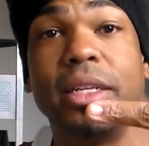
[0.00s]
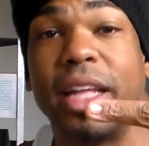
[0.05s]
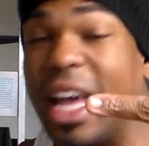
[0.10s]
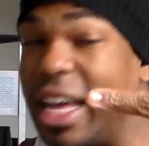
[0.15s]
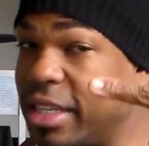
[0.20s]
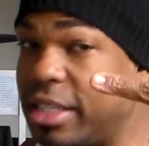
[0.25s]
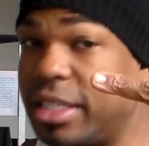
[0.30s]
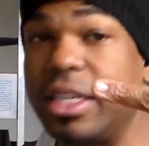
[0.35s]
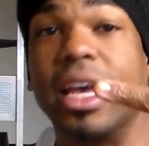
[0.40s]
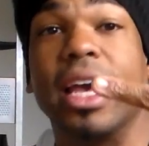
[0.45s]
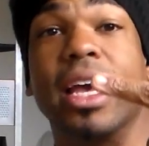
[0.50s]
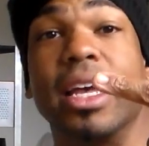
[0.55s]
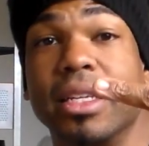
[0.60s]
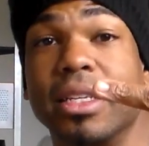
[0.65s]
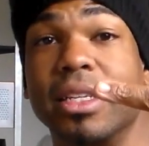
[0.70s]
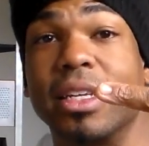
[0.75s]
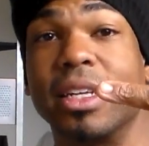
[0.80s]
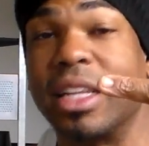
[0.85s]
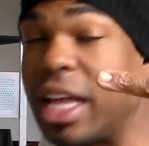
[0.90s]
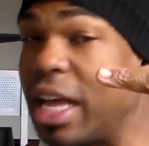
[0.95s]
That's it.
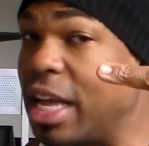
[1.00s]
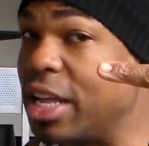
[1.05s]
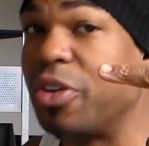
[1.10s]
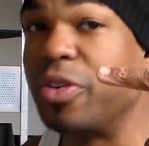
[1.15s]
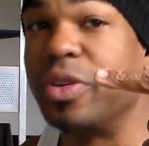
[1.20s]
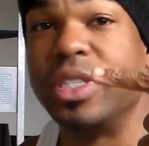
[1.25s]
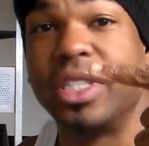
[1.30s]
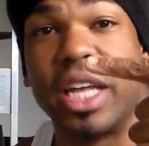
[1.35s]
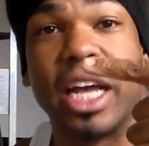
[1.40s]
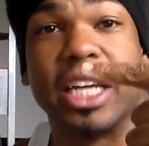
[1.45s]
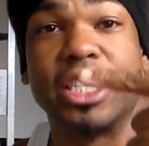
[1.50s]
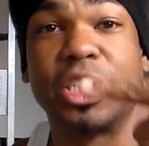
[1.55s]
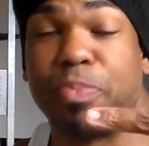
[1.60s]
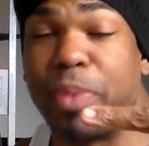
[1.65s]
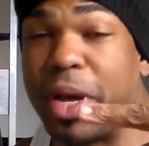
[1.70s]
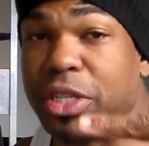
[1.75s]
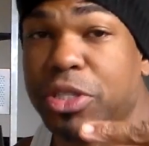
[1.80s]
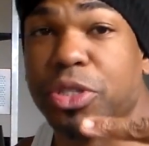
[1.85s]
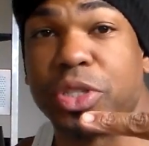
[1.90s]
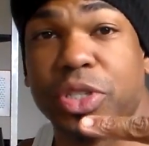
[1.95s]
And I know he's got
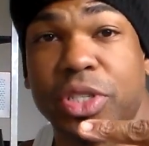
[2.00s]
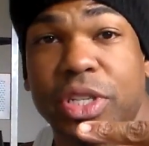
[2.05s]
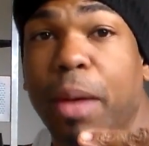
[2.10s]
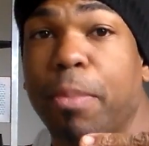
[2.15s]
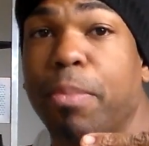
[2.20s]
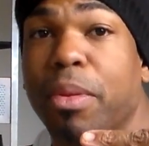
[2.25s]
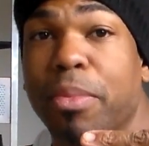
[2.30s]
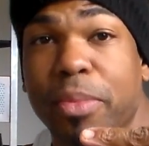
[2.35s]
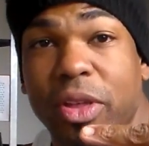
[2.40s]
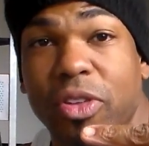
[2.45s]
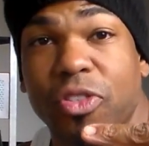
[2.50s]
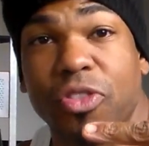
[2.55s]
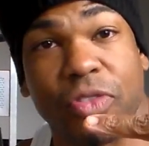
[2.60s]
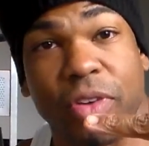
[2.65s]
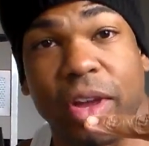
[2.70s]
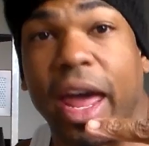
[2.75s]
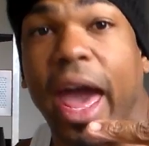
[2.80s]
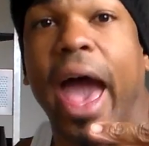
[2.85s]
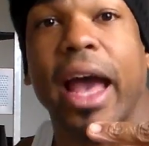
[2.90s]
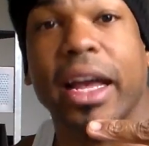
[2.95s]
special supplements
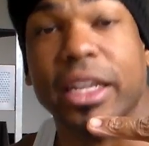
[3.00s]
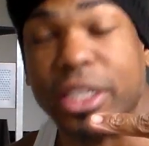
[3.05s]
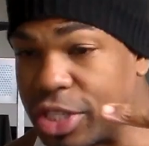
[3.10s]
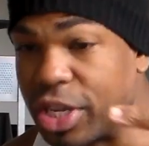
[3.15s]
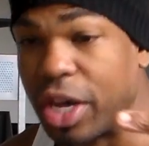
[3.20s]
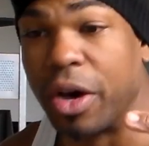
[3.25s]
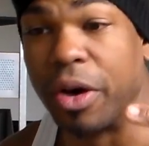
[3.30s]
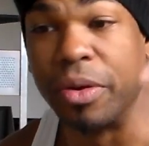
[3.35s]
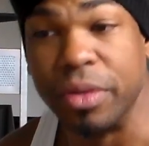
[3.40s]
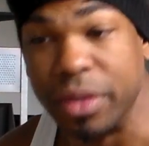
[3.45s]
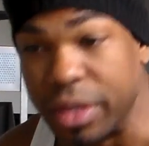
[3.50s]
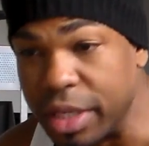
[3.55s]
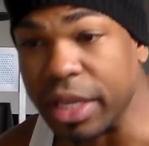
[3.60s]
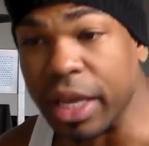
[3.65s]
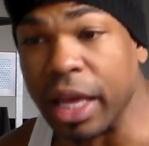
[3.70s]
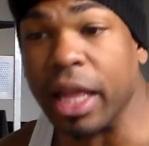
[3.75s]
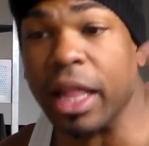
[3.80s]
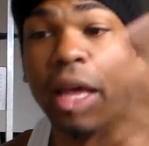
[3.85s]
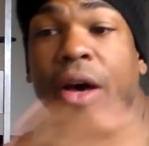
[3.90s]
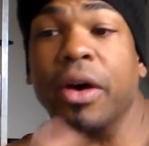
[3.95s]
for that. So,
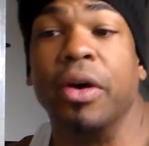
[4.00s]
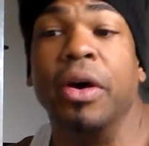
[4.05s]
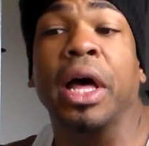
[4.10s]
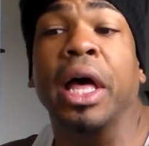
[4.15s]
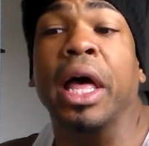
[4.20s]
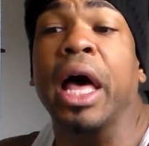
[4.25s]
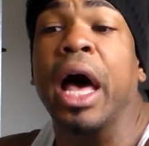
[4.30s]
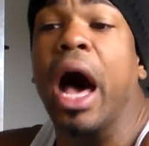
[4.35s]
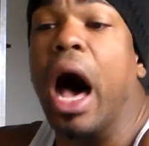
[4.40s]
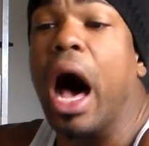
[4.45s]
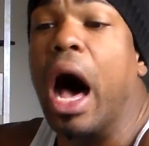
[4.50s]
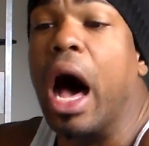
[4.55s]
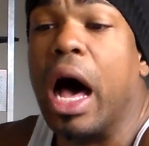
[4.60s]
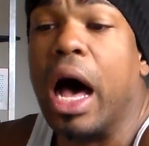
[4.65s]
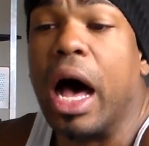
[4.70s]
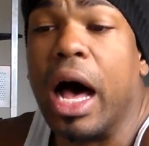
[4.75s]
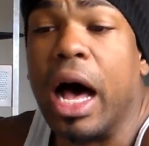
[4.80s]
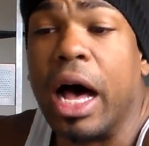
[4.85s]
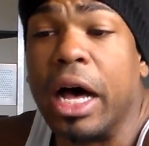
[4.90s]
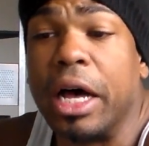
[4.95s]
you know.
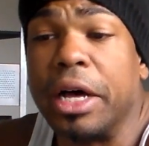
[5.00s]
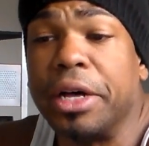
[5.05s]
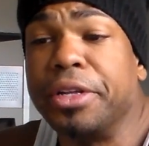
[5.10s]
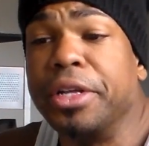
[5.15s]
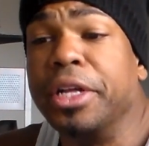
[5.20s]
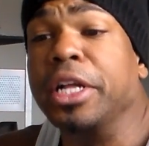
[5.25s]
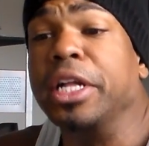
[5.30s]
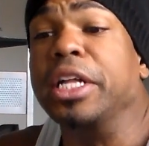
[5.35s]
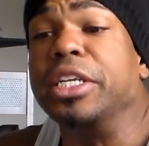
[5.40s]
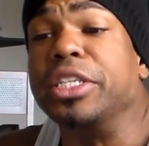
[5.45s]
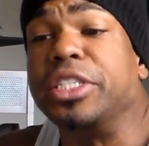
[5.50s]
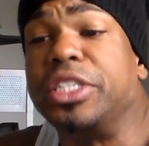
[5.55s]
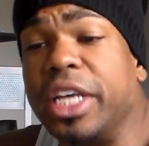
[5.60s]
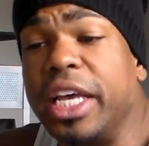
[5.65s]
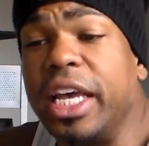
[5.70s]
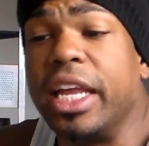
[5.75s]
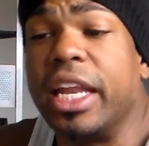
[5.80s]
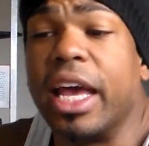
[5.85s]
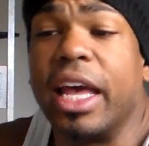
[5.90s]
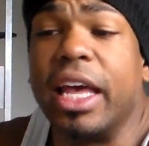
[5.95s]

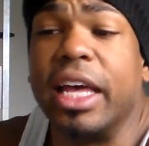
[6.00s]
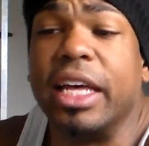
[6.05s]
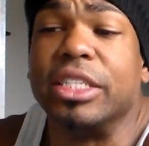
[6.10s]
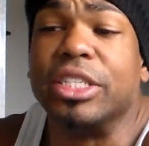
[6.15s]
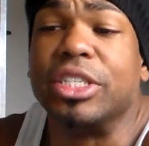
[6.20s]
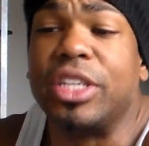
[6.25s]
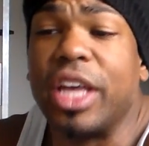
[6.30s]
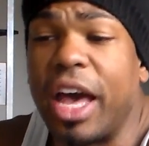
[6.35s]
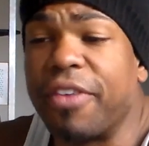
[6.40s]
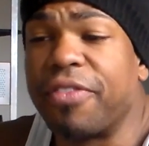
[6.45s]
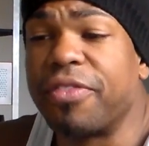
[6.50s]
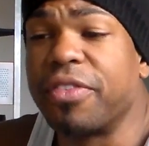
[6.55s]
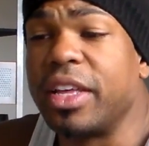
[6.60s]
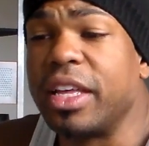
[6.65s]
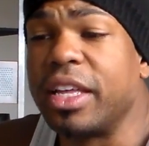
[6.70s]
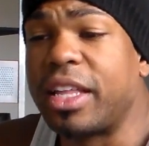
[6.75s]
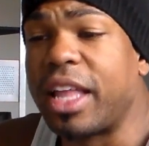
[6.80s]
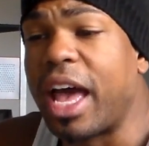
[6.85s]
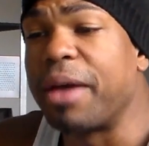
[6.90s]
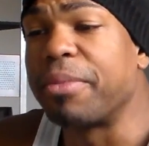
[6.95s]
Cena is
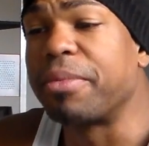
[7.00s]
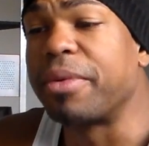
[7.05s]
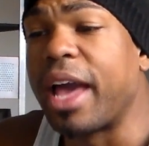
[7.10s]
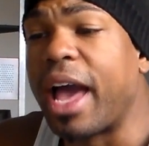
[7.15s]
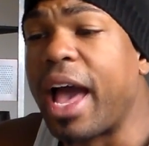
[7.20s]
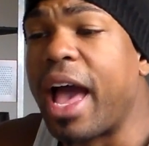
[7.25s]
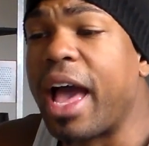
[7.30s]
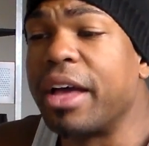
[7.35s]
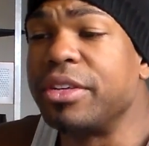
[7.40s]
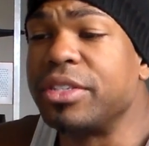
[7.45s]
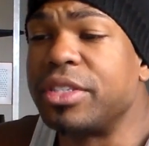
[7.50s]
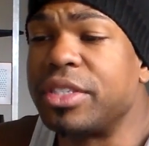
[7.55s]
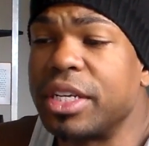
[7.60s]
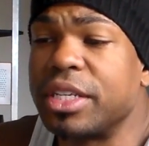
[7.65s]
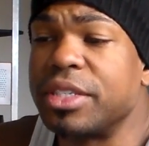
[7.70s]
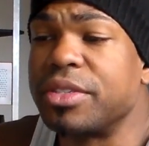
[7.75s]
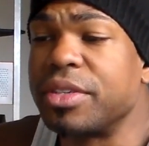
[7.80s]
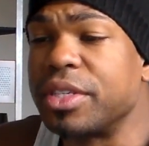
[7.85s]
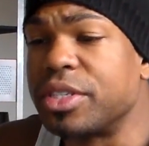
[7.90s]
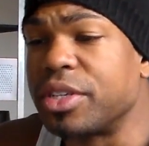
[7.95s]
definitely the type of guy who
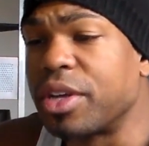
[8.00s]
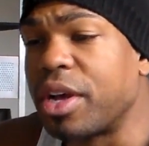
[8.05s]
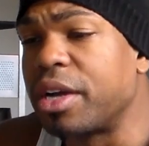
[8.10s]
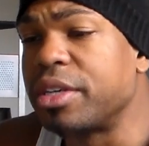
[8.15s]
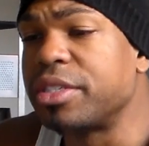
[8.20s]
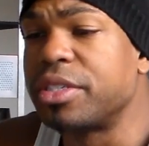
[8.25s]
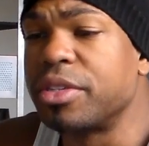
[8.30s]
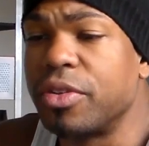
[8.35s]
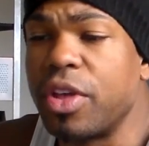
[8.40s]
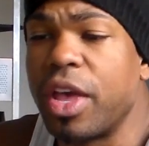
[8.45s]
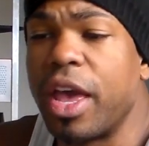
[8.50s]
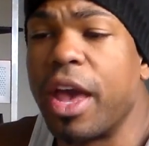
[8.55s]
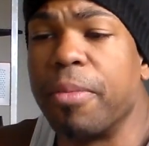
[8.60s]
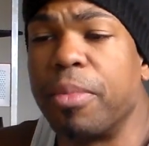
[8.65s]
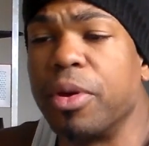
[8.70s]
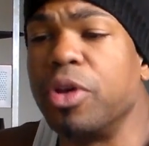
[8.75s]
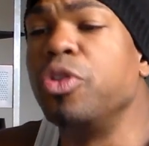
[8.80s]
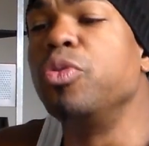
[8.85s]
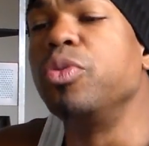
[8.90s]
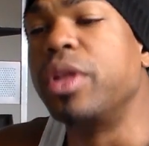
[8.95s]
stays in his arsenal.
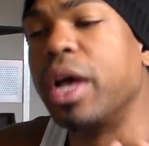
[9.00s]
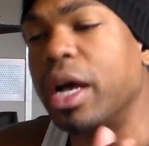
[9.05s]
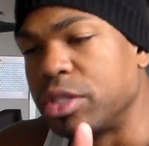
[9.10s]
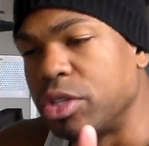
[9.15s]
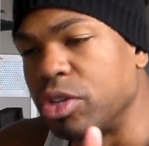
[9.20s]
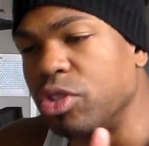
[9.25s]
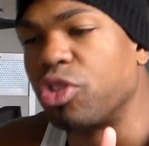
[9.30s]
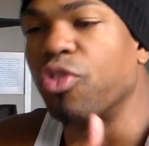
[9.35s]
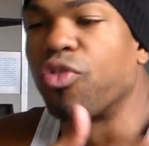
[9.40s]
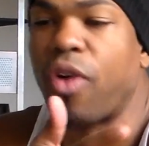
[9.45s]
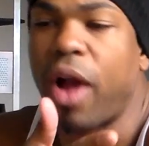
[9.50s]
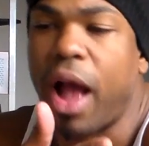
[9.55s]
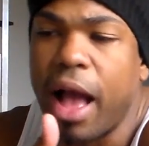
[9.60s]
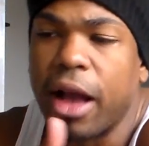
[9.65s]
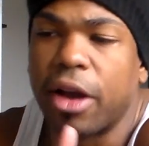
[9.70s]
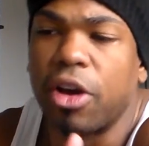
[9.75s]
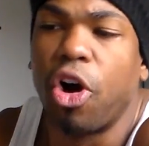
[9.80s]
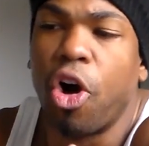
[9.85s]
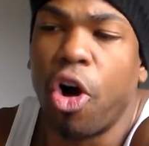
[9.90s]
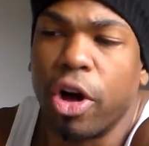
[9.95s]
Yeah, but who doesn't? The
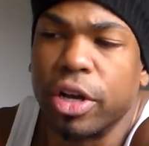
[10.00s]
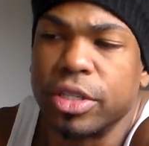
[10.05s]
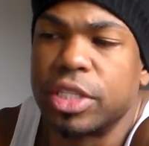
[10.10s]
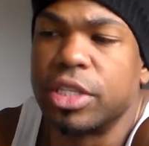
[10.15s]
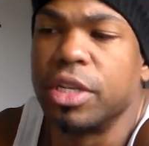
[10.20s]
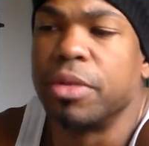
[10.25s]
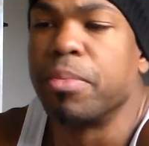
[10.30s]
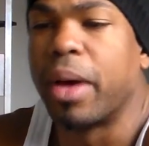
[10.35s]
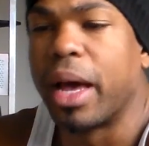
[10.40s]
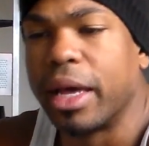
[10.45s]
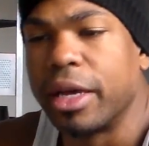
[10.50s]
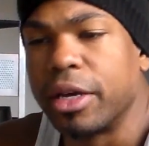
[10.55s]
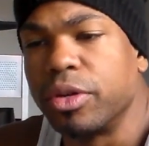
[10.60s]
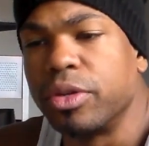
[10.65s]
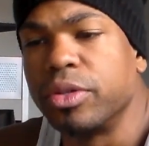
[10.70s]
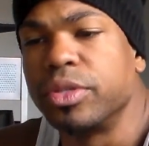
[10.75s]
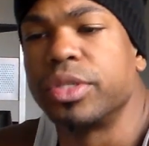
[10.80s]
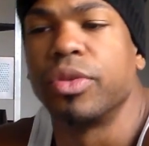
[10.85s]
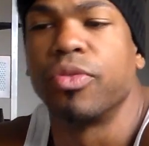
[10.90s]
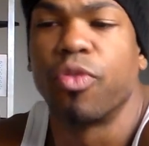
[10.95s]
Rock, Austin,
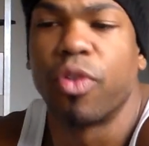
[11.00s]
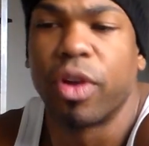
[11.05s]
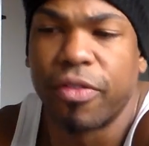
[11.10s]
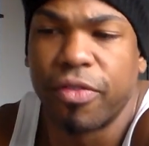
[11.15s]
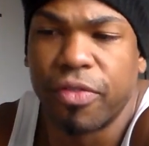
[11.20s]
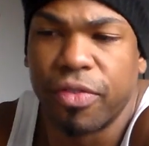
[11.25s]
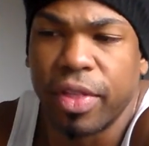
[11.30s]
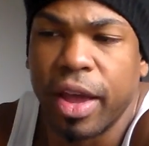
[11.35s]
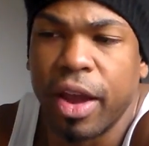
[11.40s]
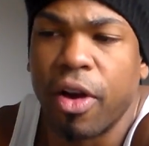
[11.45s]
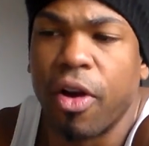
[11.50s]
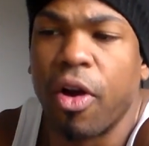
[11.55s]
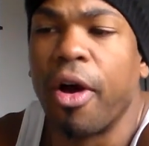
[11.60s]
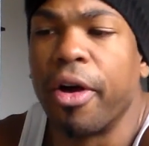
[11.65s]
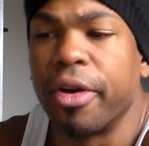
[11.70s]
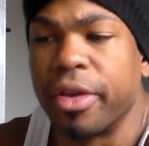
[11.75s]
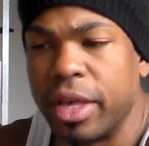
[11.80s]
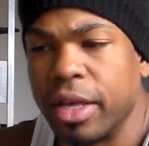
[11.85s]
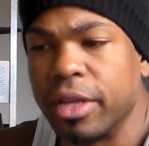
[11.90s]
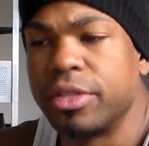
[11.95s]
Michaels, and Ric Flair are
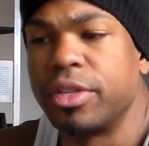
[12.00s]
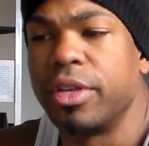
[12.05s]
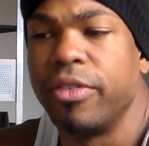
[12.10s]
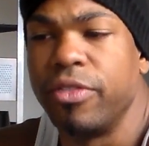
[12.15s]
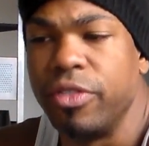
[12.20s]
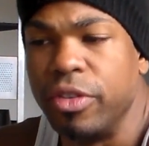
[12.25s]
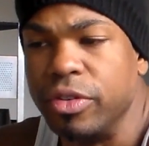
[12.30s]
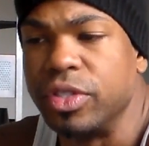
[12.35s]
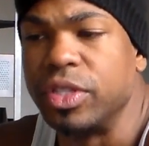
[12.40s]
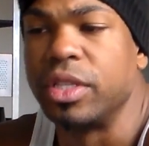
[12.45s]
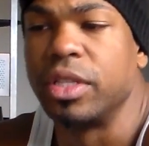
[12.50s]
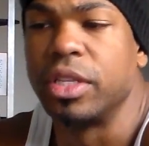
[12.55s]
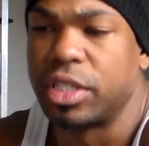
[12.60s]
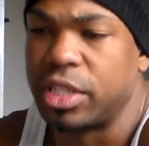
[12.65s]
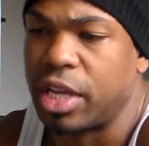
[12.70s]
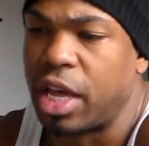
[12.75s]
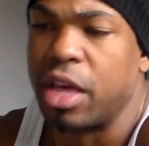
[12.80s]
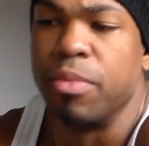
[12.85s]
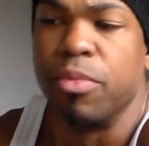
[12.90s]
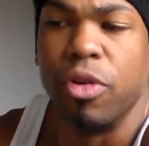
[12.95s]
all guilty of using the
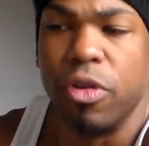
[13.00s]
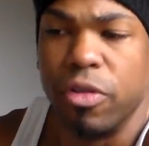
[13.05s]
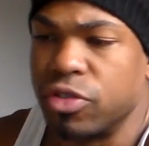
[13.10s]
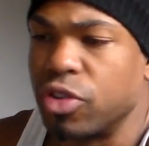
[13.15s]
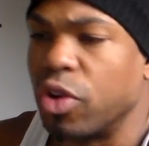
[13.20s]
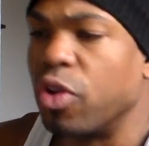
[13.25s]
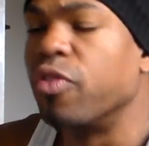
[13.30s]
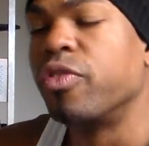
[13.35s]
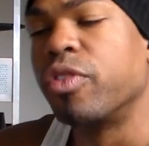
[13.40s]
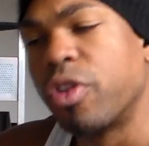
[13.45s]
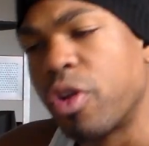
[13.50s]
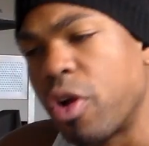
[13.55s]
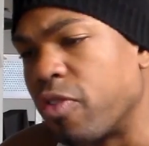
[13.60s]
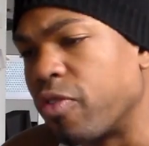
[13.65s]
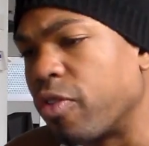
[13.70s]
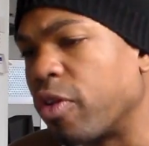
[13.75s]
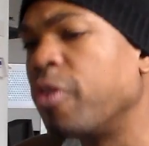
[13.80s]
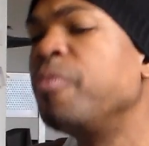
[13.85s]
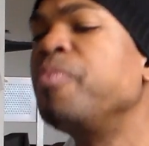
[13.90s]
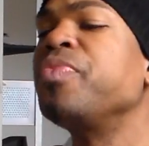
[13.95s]
same moves over and
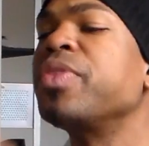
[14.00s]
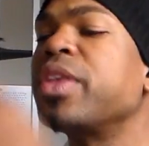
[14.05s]
over.